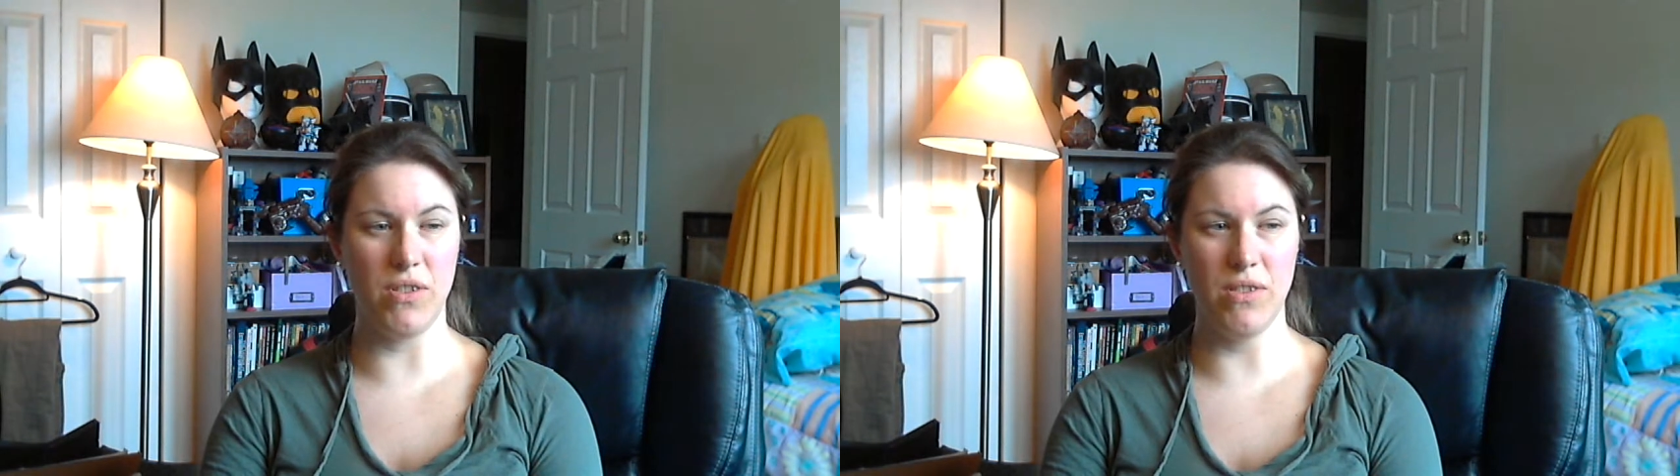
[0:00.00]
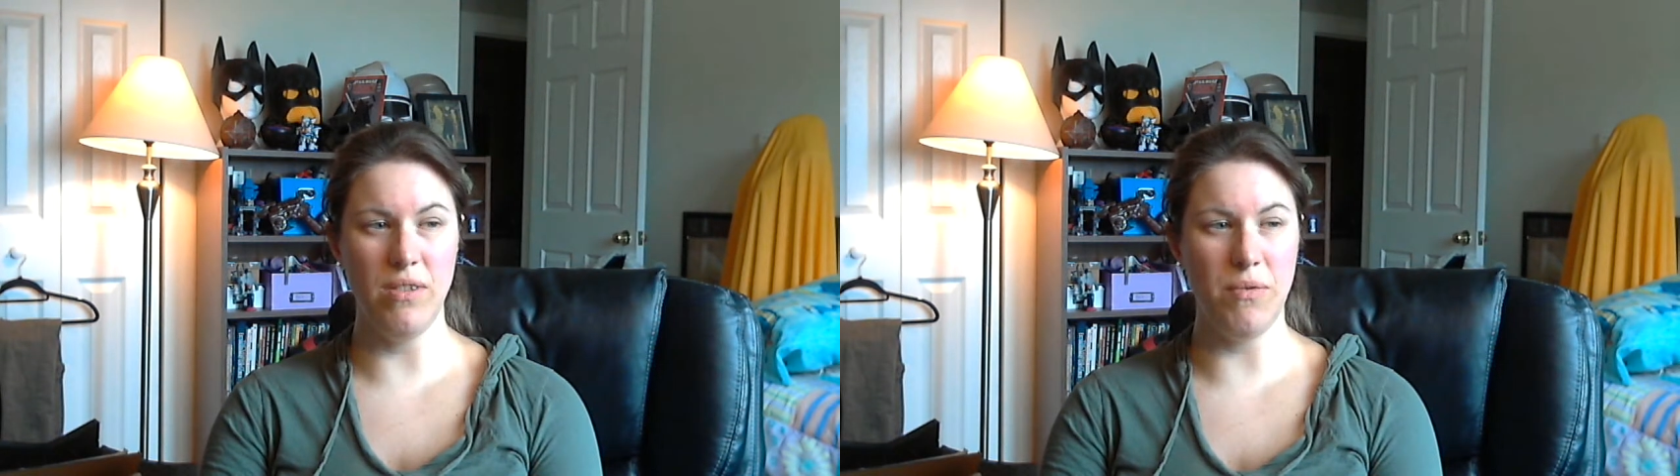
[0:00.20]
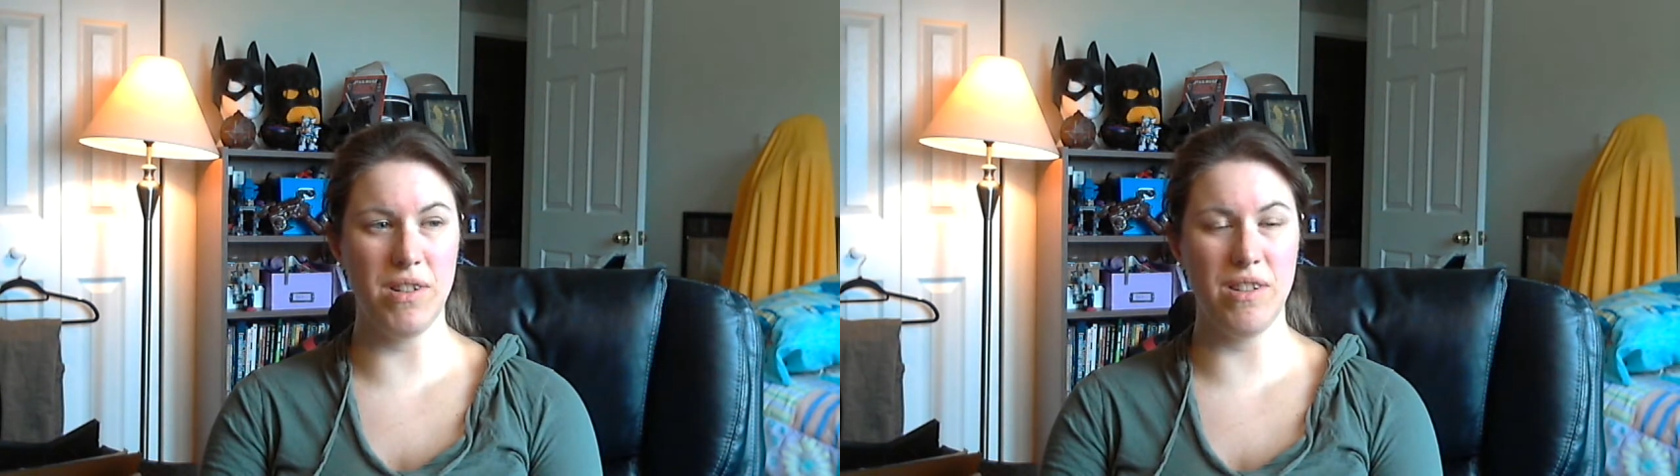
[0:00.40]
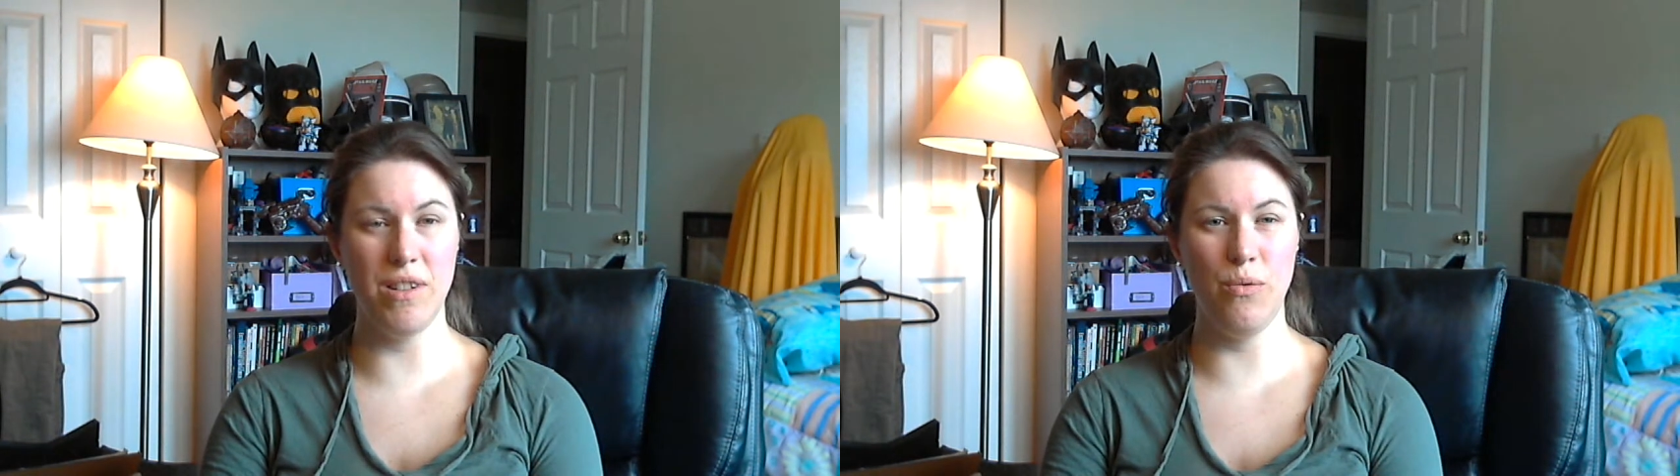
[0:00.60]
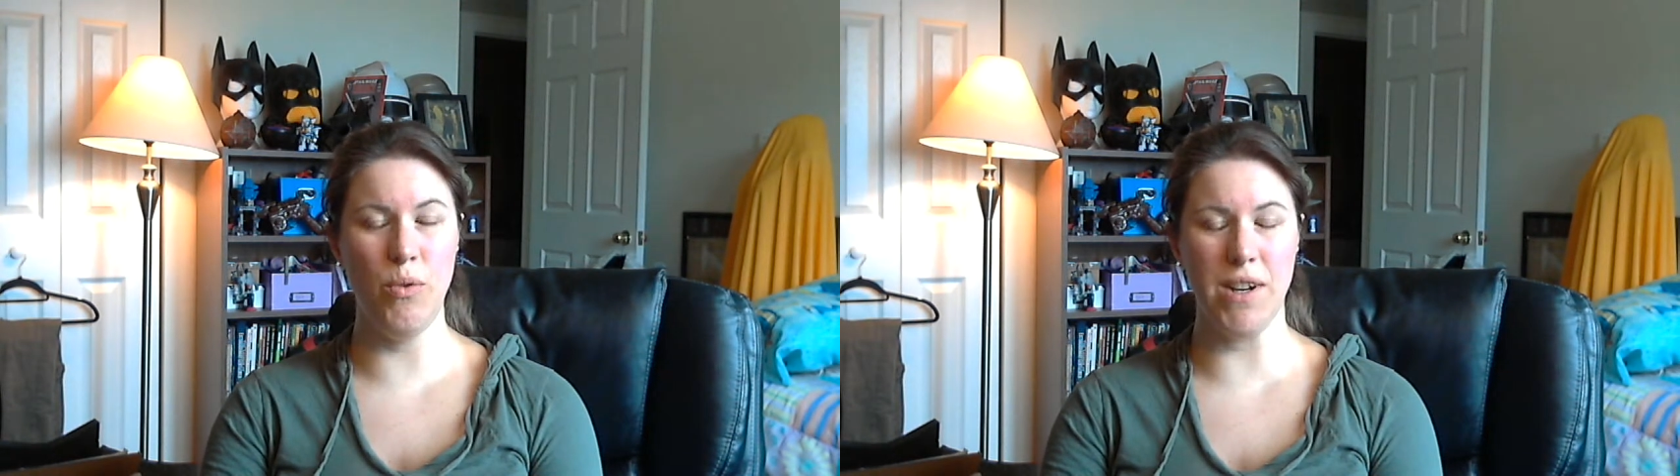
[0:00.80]
using
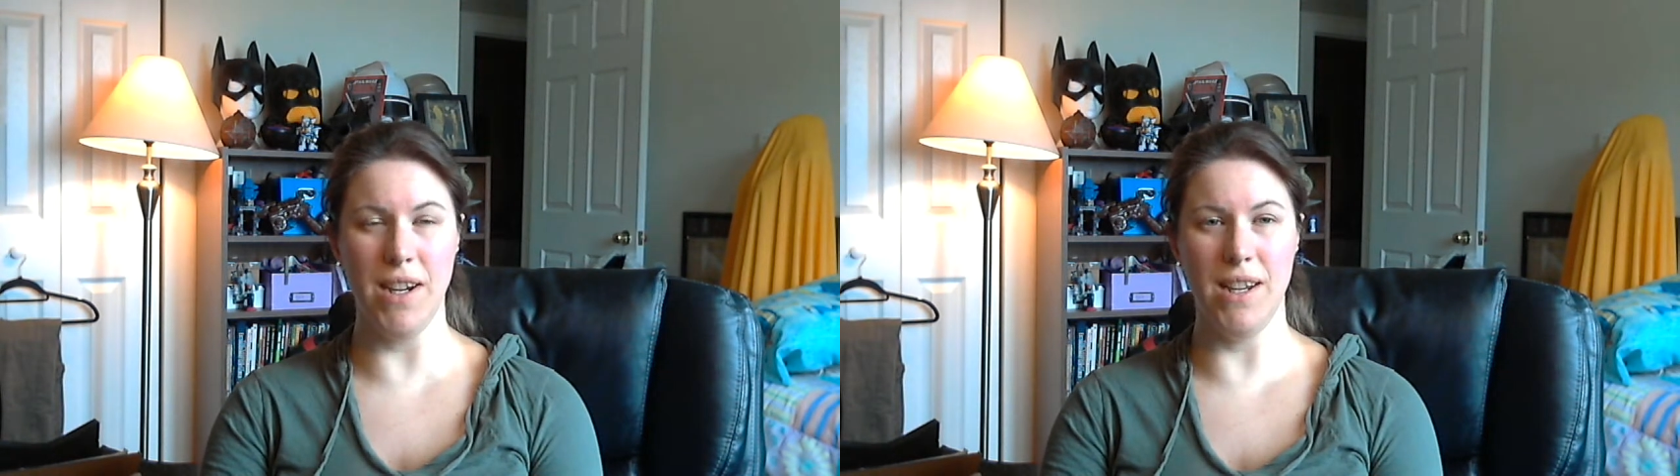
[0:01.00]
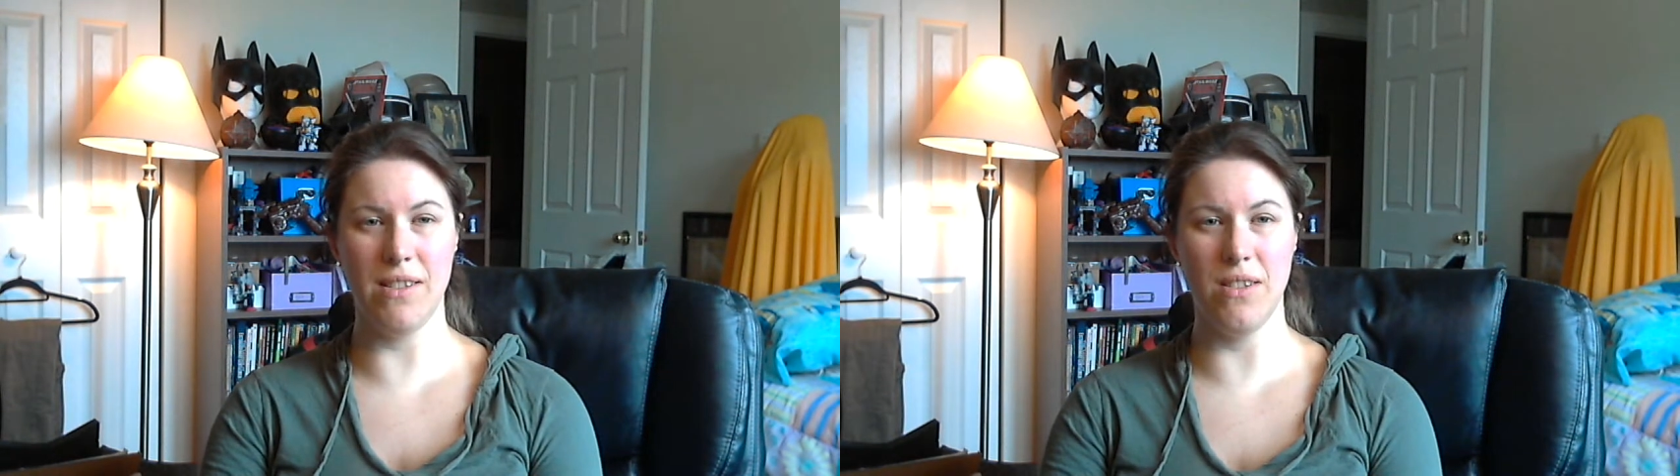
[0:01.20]
wasn't working.